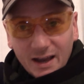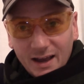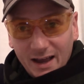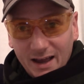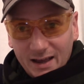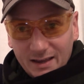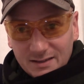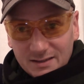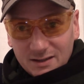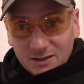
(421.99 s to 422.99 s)

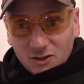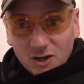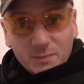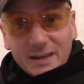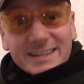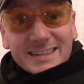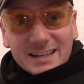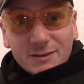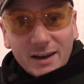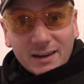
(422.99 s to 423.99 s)
And you're going to be
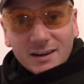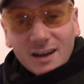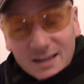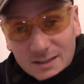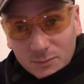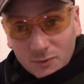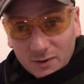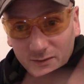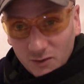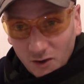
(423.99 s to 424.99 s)
instantly
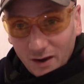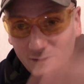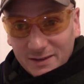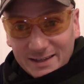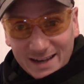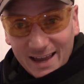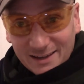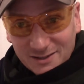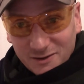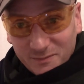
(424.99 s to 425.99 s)
recognizable if you don't have these
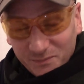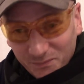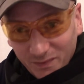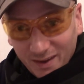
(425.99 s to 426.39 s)
layers on.